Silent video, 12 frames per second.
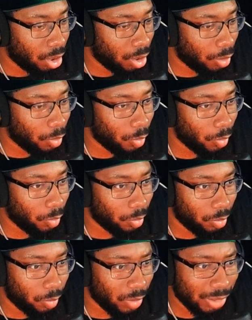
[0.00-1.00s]
Oh,
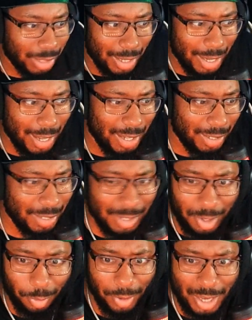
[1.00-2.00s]
what the heck? He
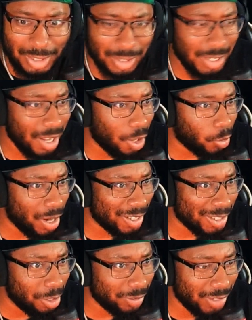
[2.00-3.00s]
crashed. He a
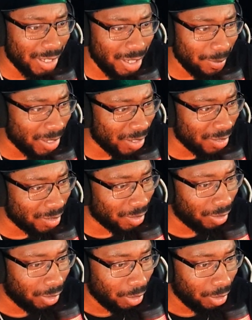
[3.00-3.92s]
crash out demon.